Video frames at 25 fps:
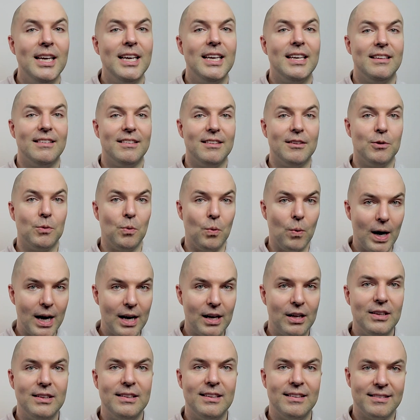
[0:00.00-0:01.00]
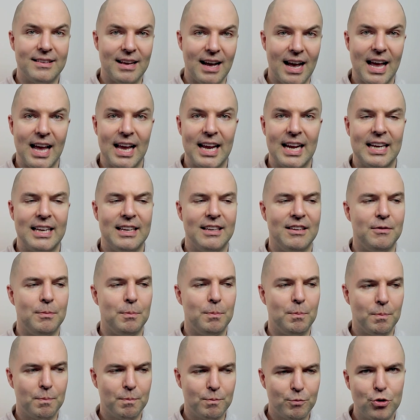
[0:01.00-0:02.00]
Is it a well-designed
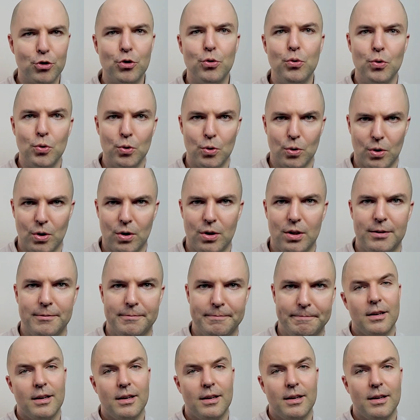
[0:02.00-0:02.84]
tool?